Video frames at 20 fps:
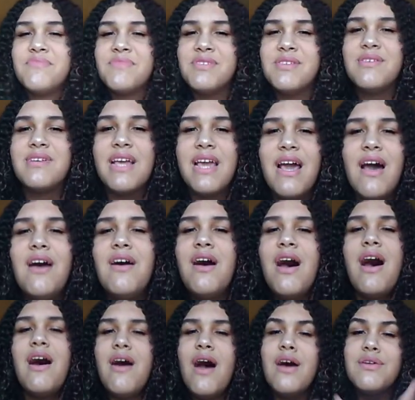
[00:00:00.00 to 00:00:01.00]
okay,
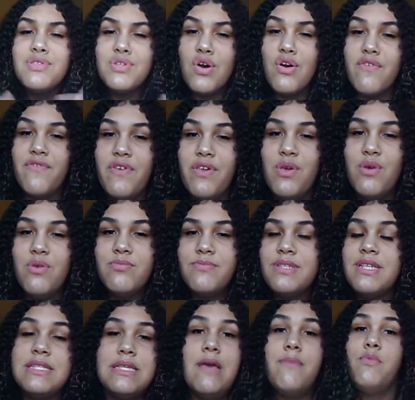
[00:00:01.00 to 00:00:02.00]
I'll talk for you.
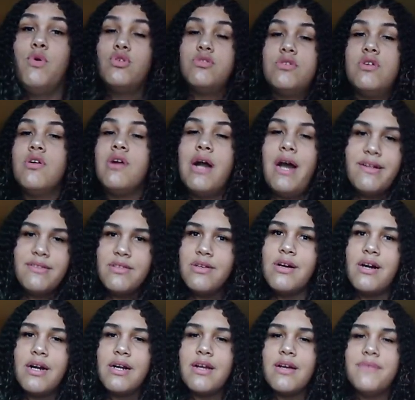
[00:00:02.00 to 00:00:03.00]
Since I won't talk, I'll
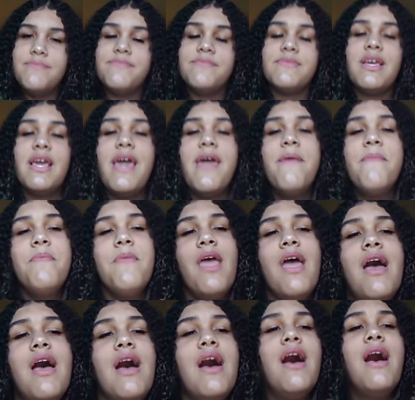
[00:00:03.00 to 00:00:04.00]
talk. Okay,
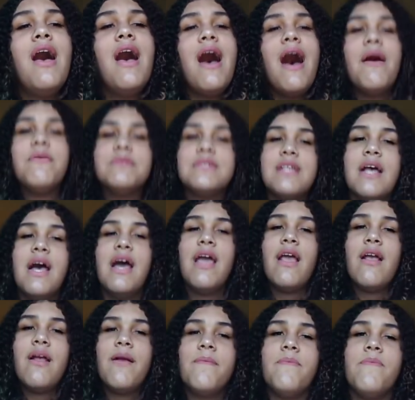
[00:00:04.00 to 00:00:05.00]
I was
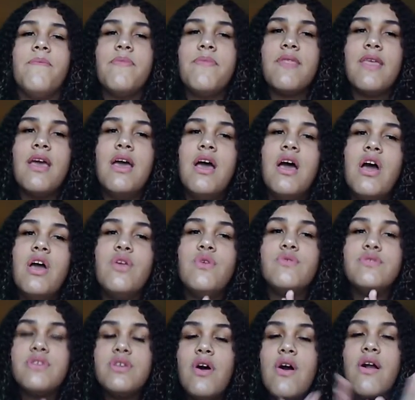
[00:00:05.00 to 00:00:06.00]
like, you
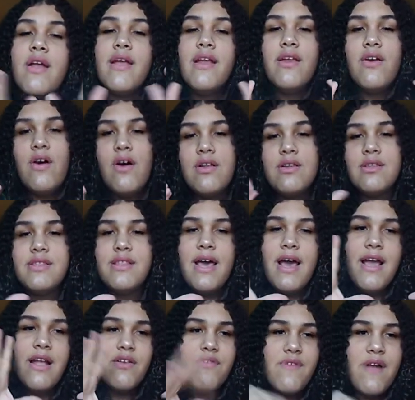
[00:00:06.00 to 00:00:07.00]
talking all of
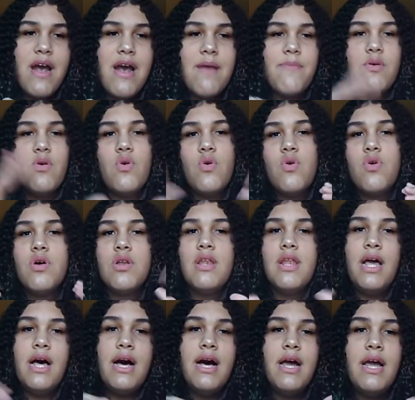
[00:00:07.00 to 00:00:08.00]
that crap
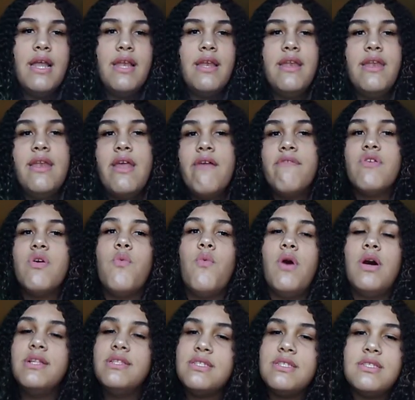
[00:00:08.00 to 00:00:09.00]
online, never
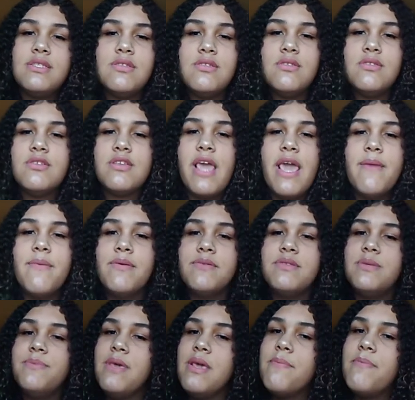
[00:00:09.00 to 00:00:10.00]
once came up
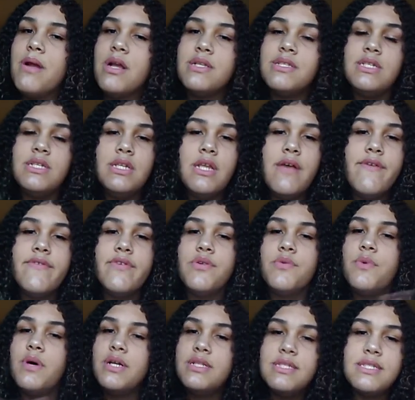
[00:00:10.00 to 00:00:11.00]
to me in person, never
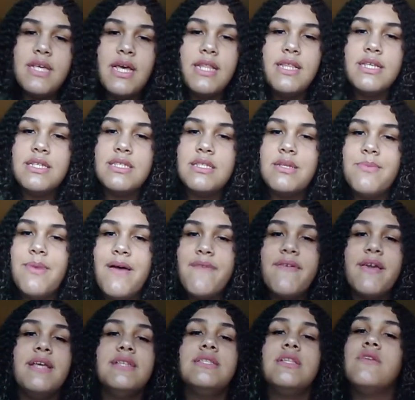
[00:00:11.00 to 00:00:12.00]
once said this to my
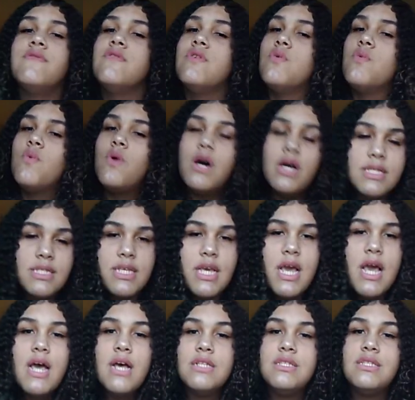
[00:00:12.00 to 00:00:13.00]
face, never once
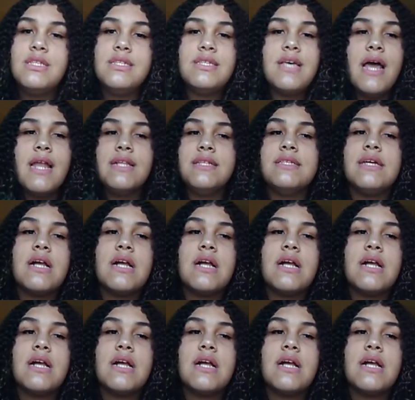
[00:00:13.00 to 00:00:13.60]
decided to